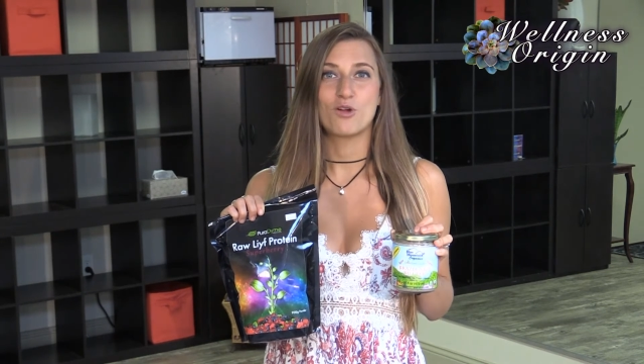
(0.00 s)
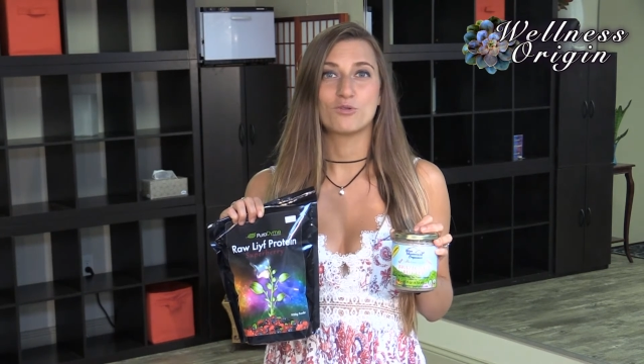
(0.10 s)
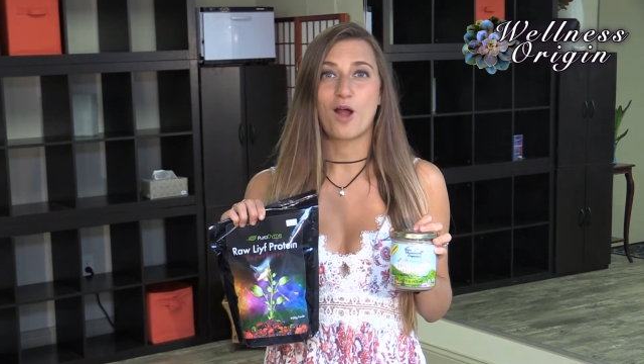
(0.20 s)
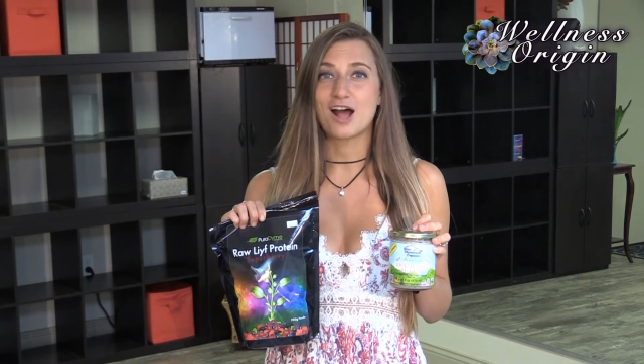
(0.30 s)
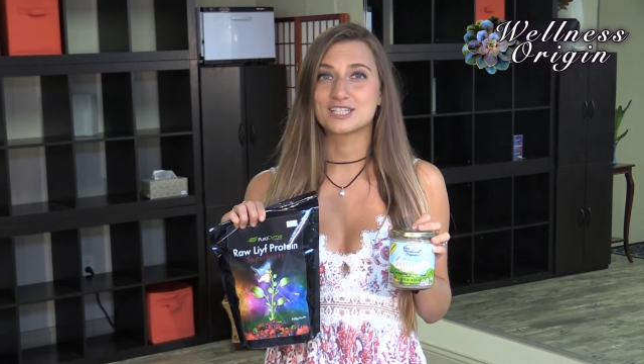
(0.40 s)

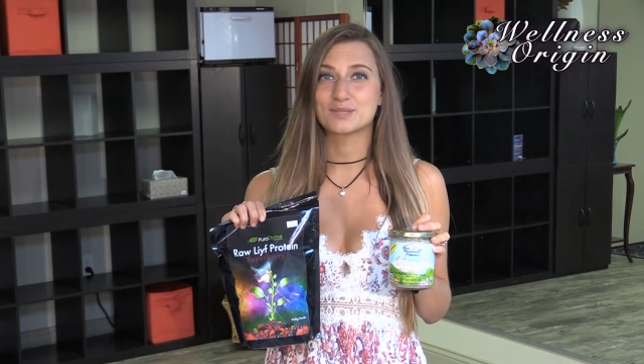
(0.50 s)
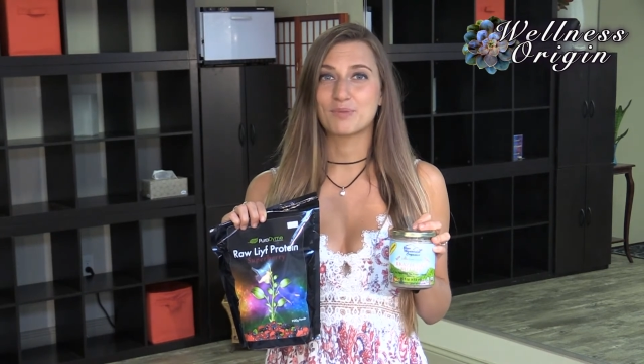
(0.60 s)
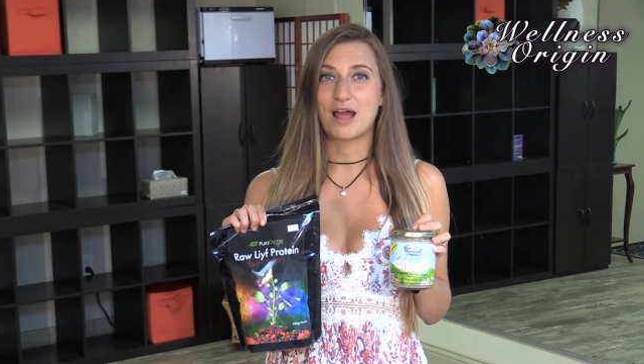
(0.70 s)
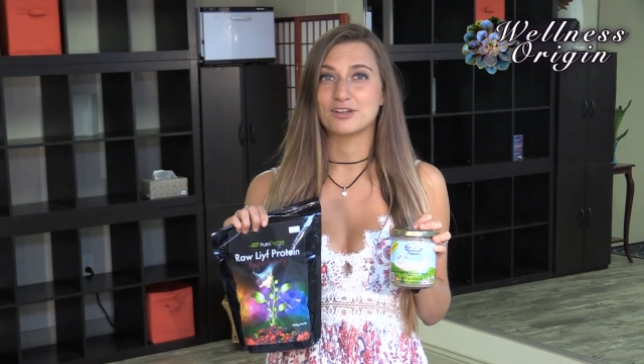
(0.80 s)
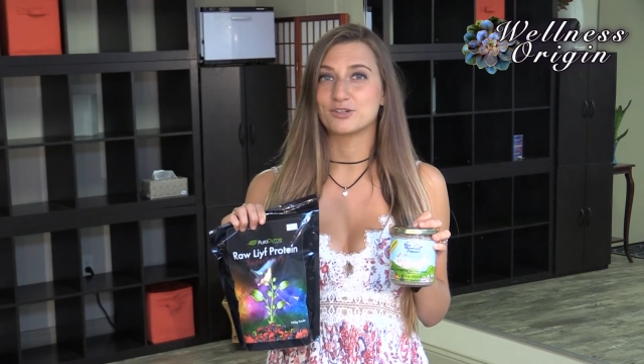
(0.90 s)
raw
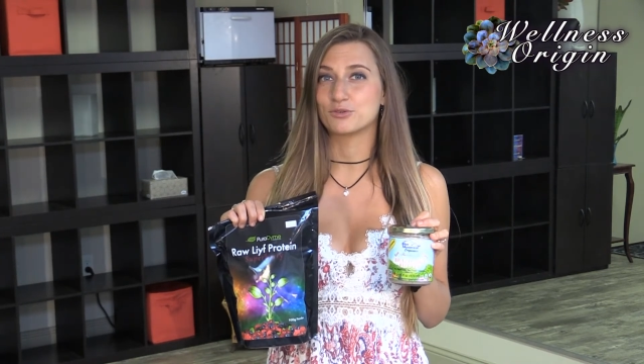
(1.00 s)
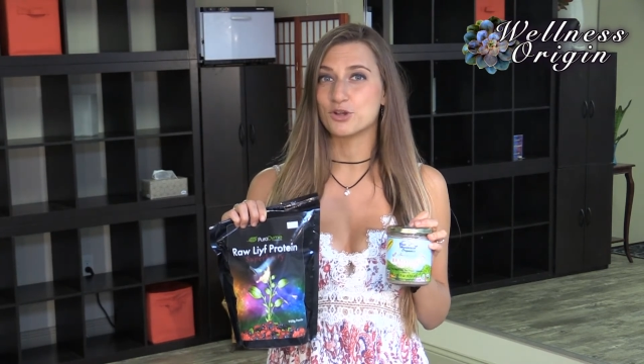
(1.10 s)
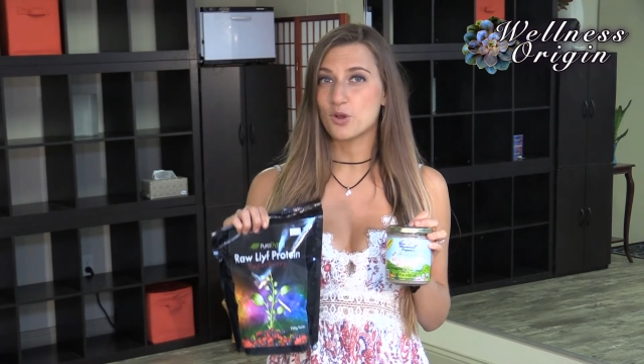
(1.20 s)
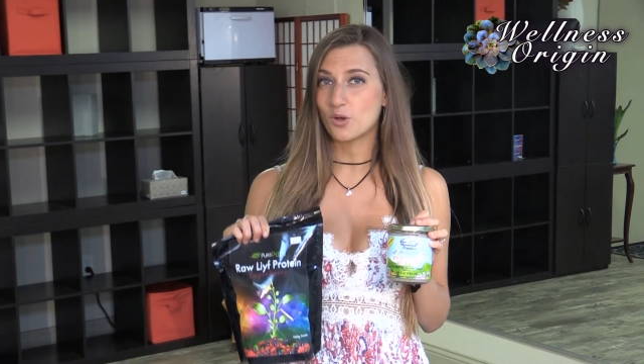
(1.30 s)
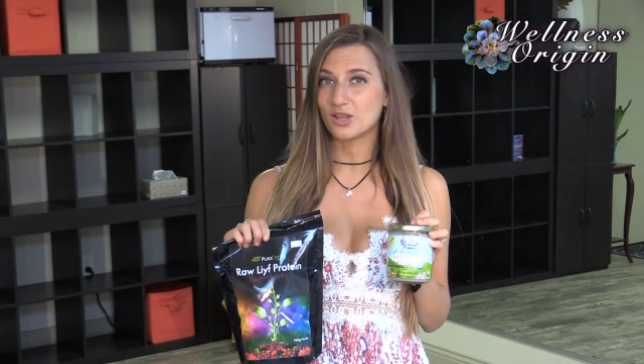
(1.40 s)
sprouted
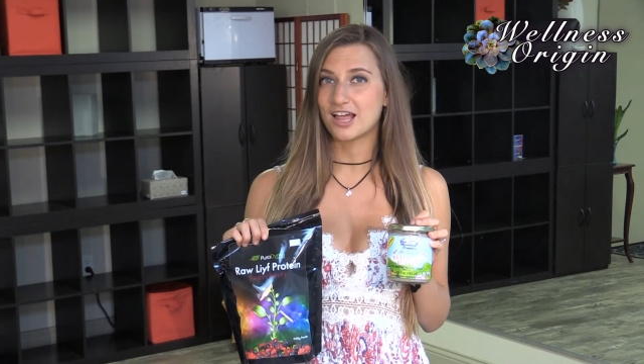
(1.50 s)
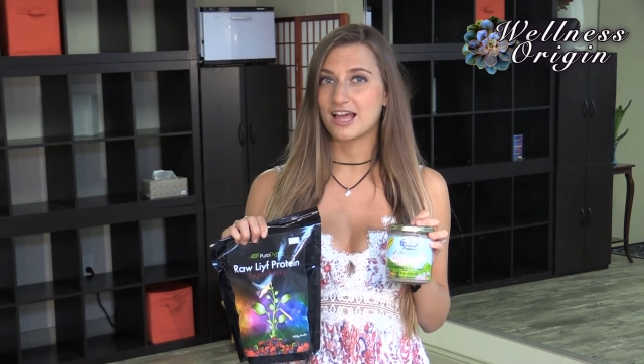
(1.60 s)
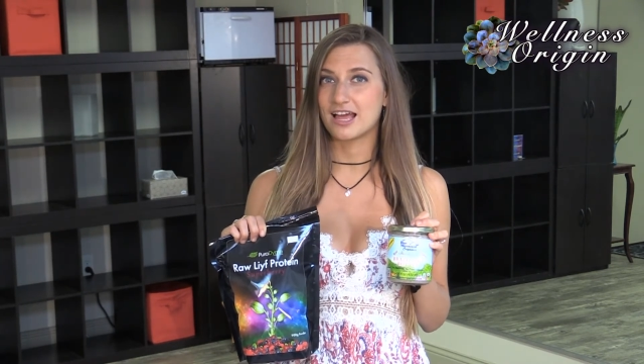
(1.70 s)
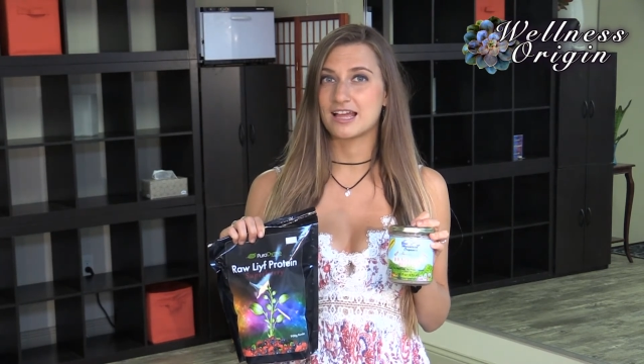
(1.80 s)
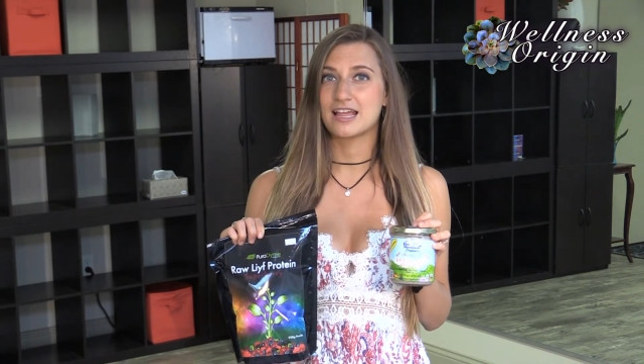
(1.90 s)

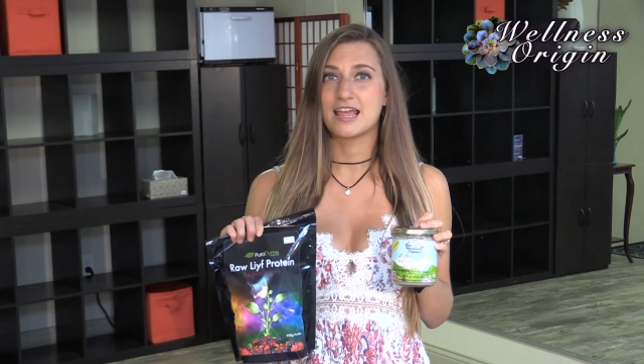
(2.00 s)
granola,